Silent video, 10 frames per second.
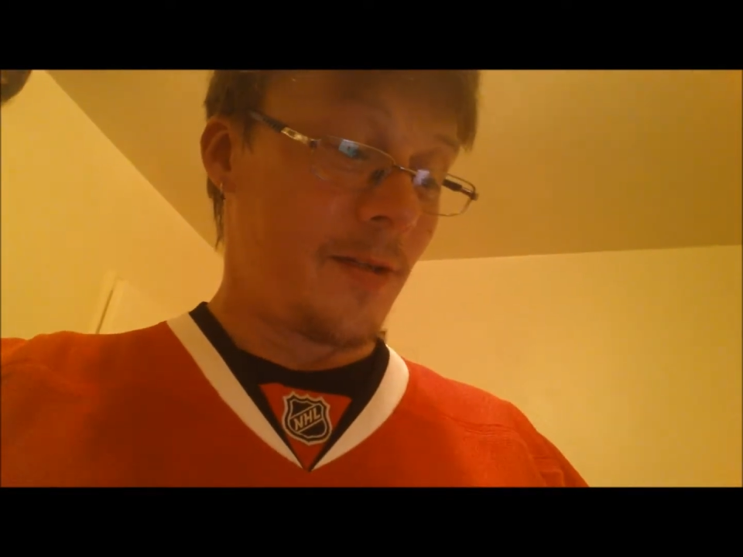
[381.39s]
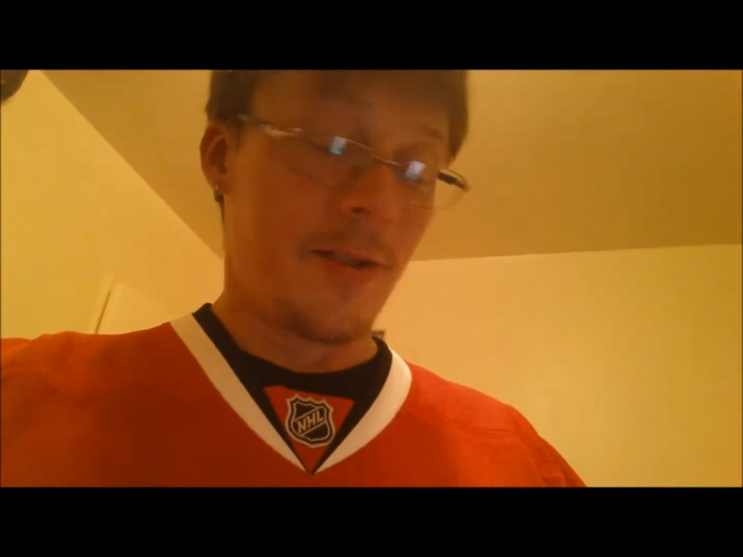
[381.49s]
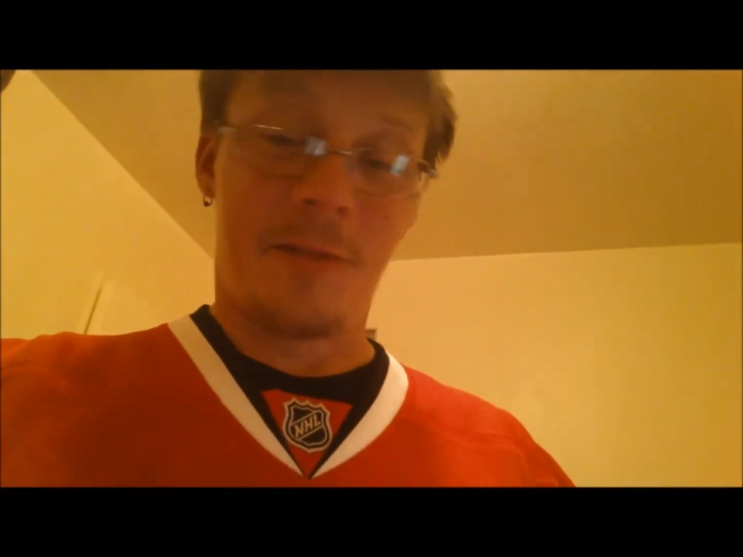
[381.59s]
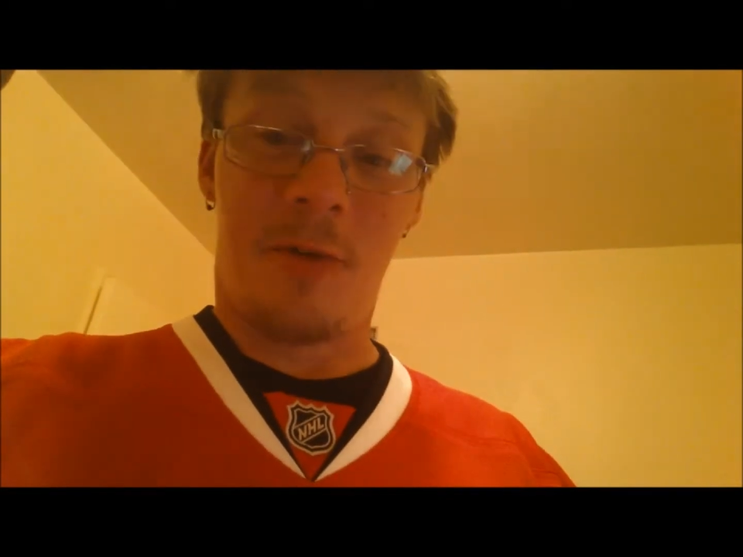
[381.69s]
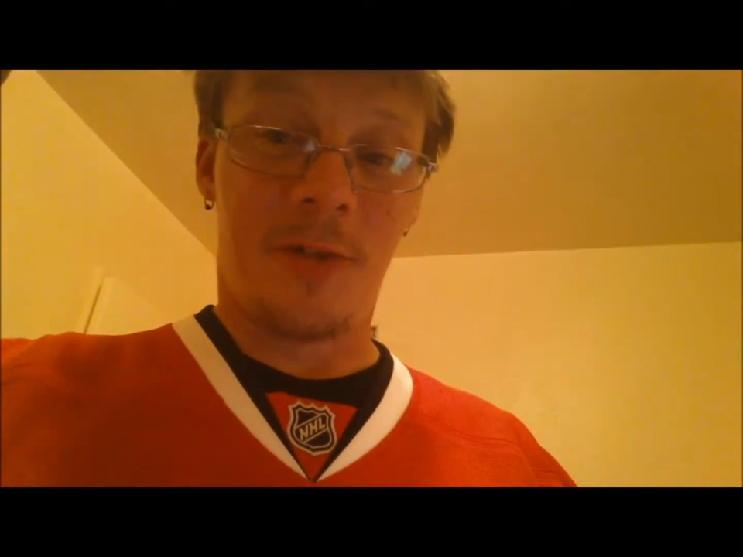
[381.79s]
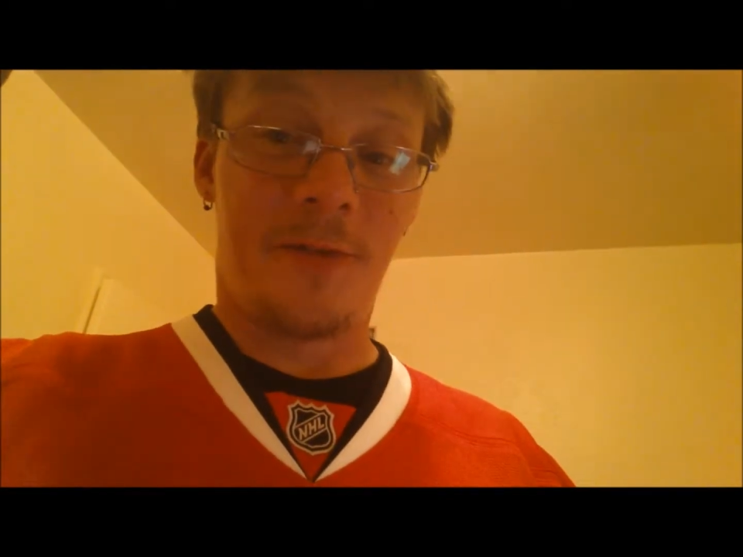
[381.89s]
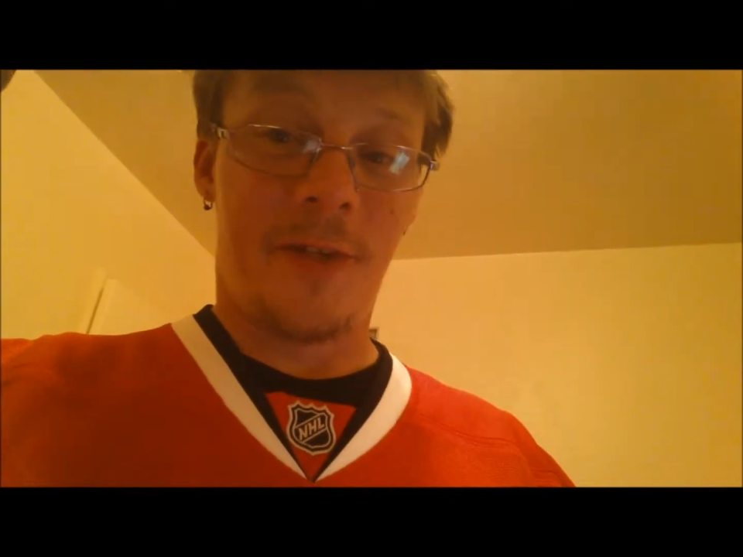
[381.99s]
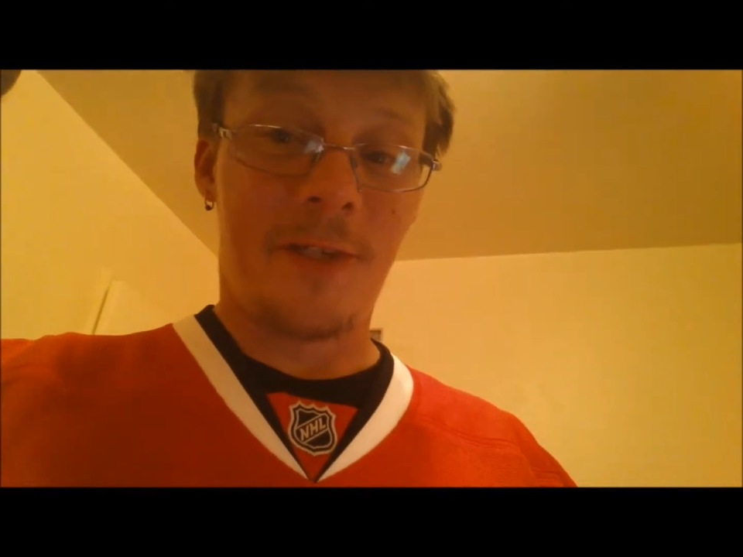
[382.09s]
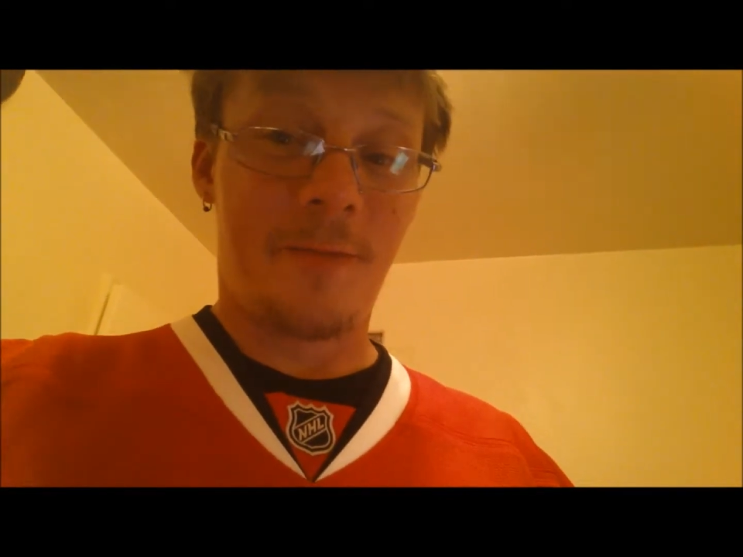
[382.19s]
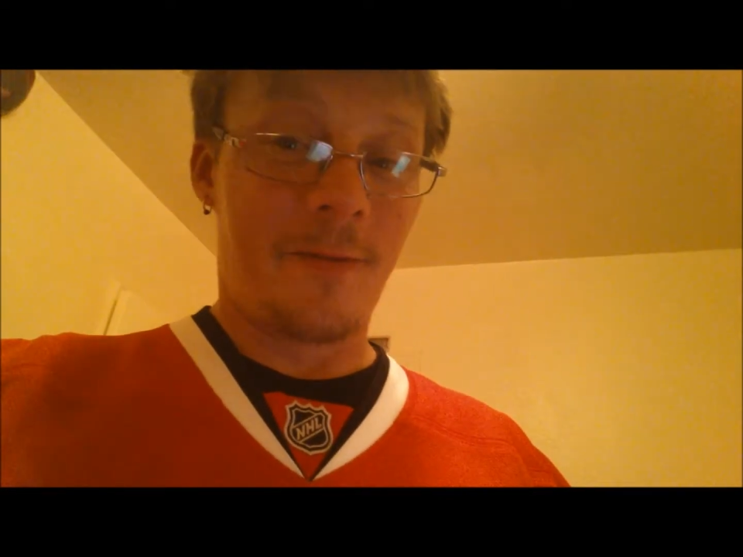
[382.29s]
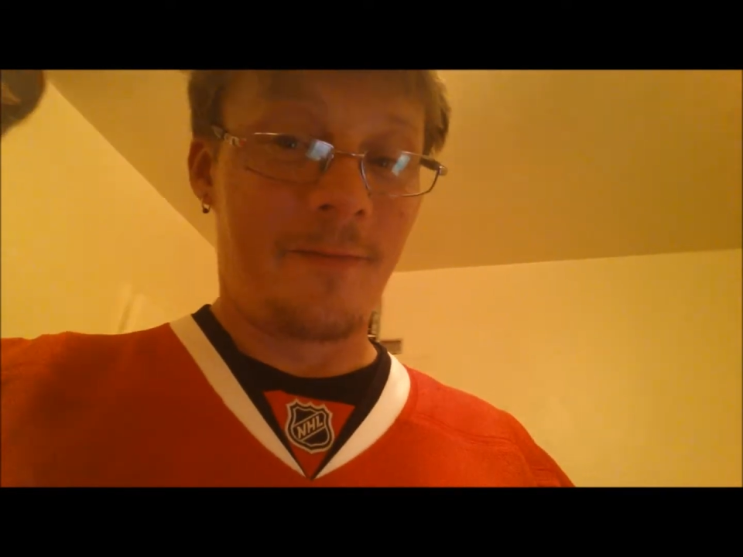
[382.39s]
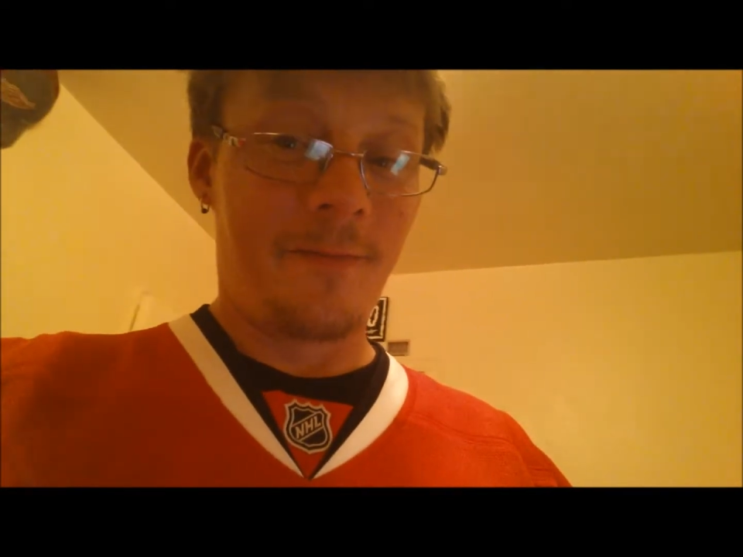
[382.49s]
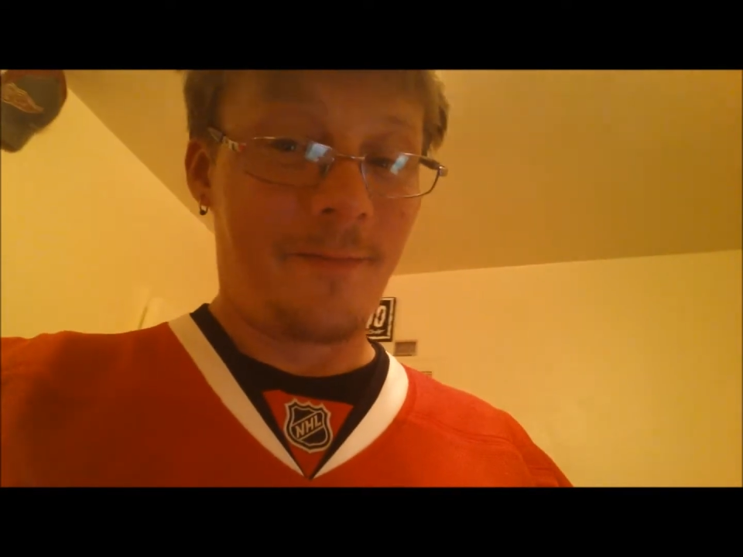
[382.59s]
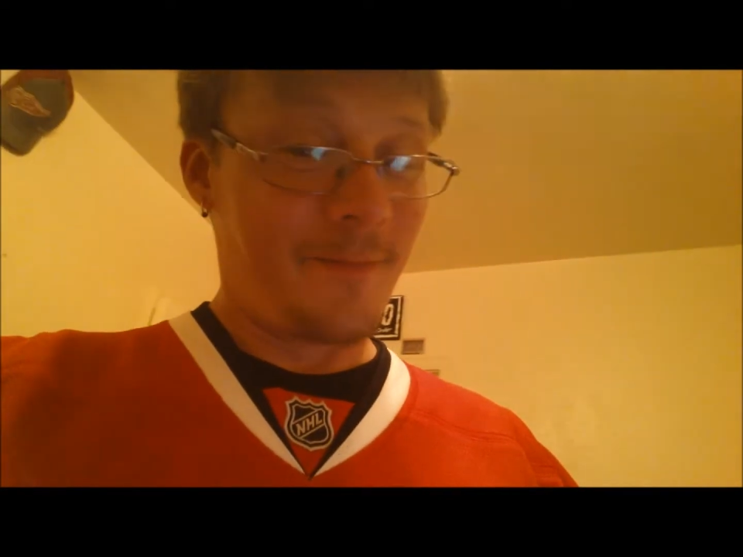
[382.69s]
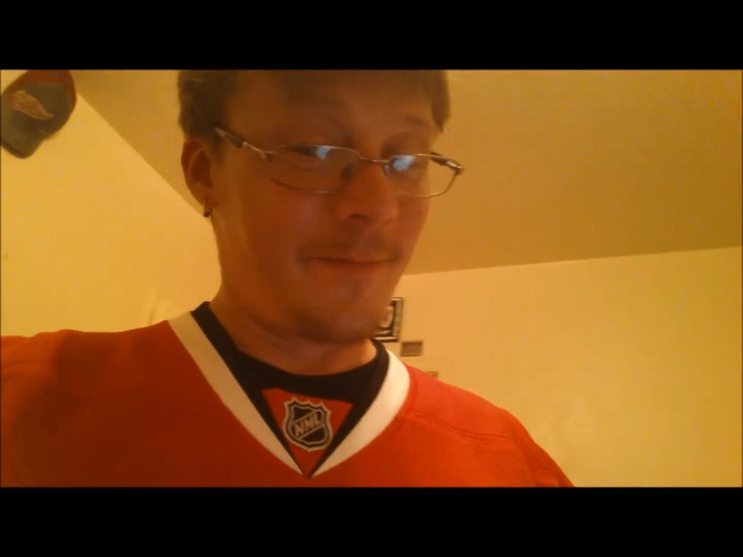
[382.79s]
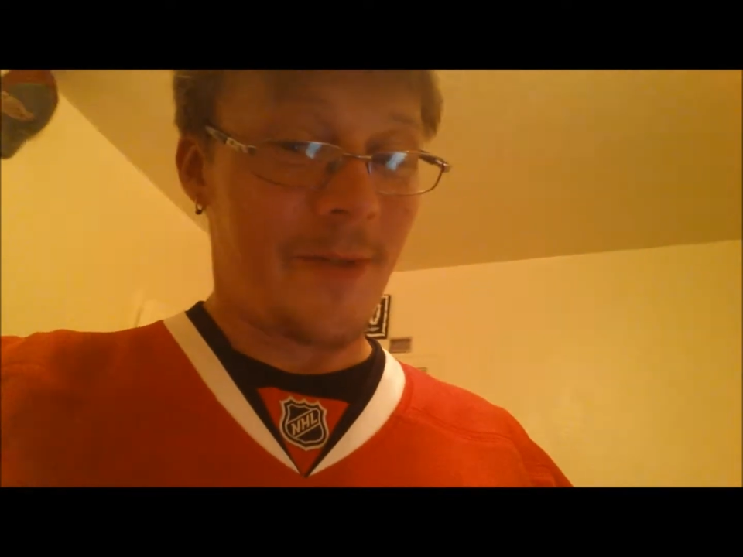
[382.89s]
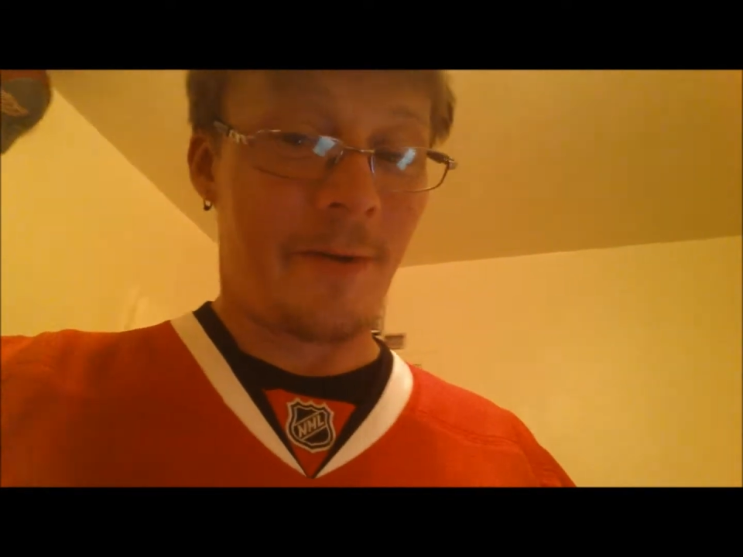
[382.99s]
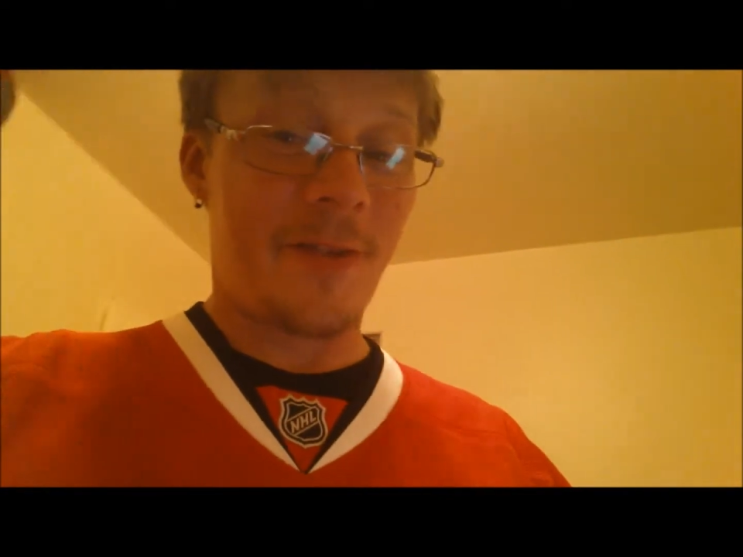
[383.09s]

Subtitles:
Small defenseman. That